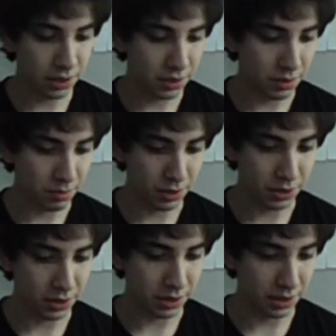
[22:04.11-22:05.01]
So I'm pretty
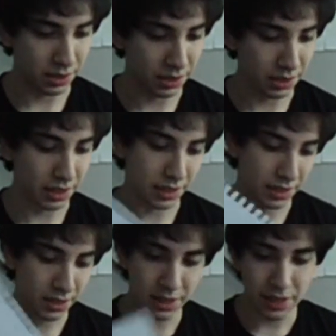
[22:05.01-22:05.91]
sure I can, yeah.
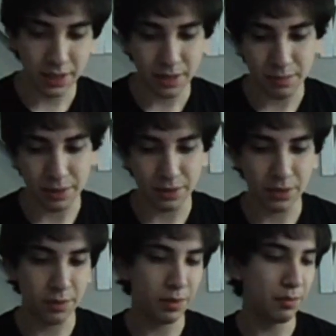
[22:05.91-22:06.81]
But it was
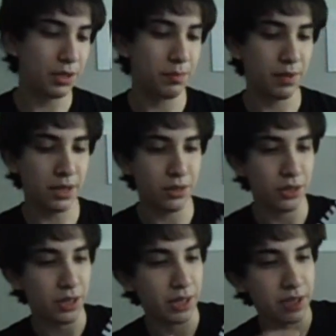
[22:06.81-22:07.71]
gonna be a much bigger
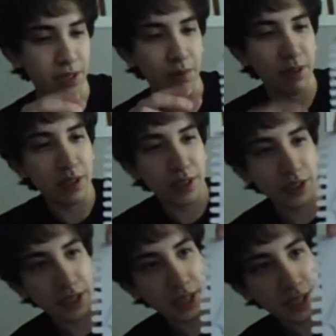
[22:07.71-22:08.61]
drawing because I wanted it to
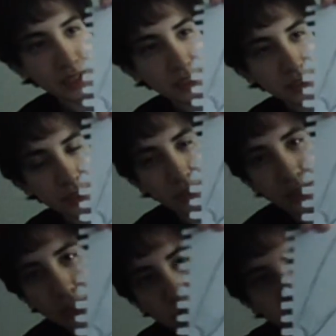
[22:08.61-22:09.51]
connect to
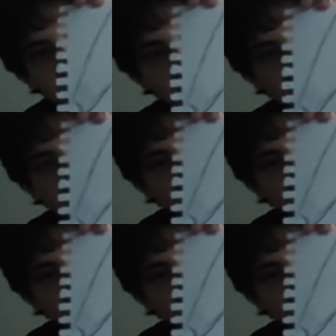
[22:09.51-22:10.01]
another page.